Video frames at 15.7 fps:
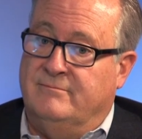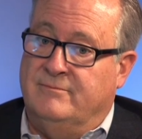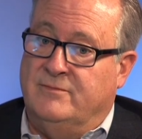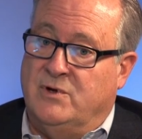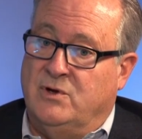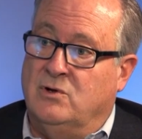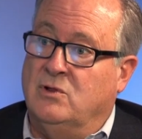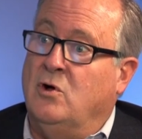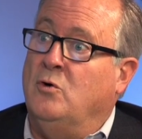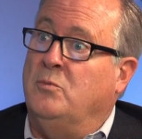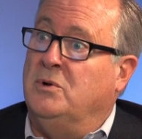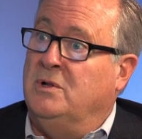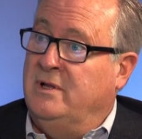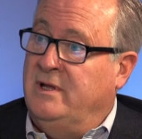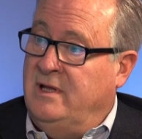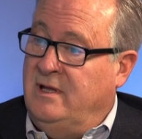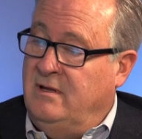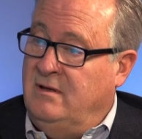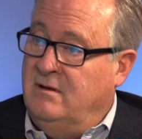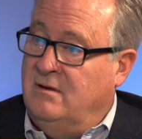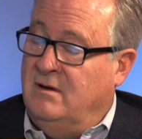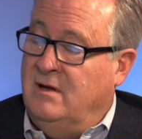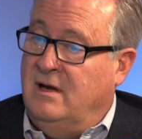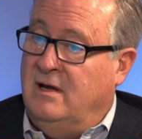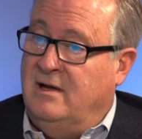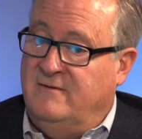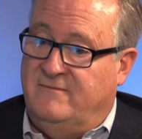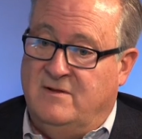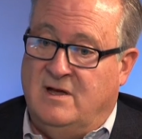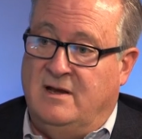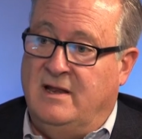globally, if
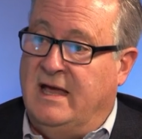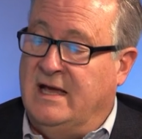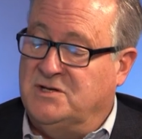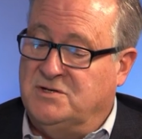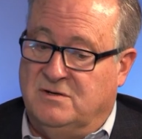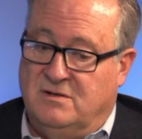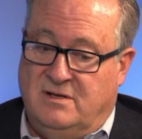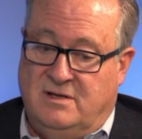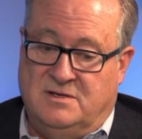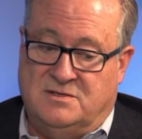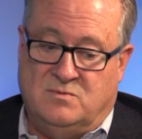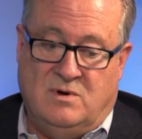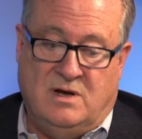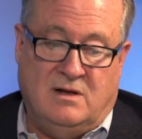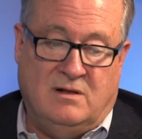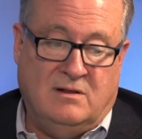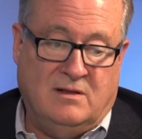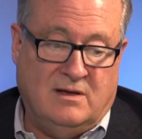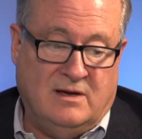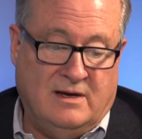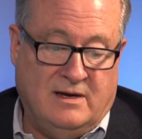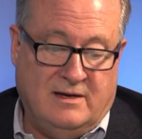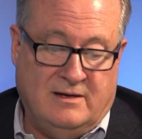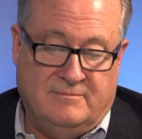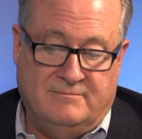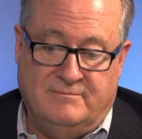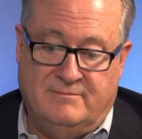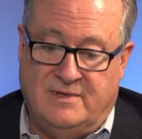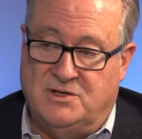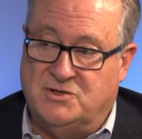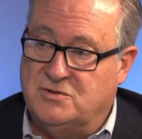not nationally as well,
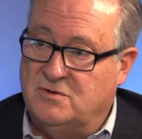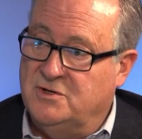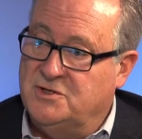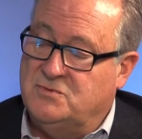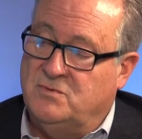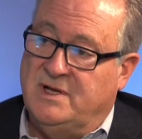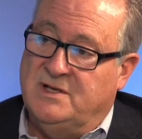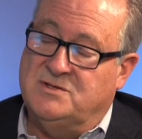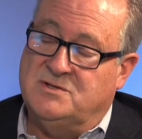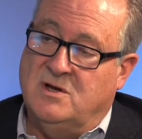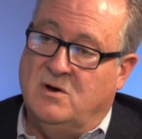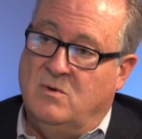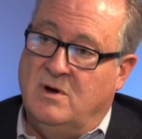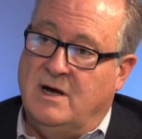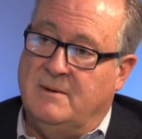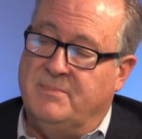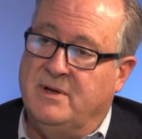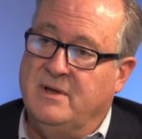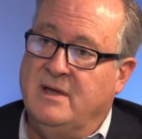insurance rates go up.